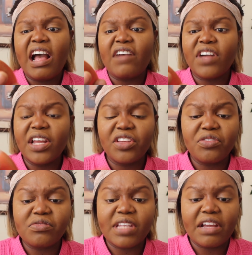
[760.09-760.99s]
I've kind of
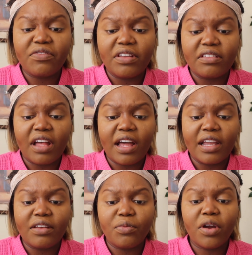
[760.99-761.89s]
used every
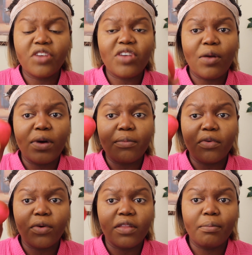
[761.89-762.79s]
side. We're gonna try one
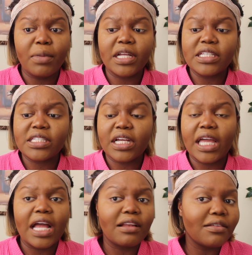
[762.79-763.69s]
of the buds
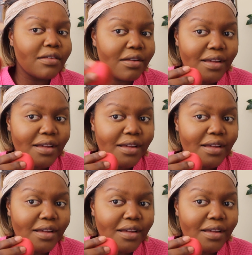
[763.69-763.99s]
again,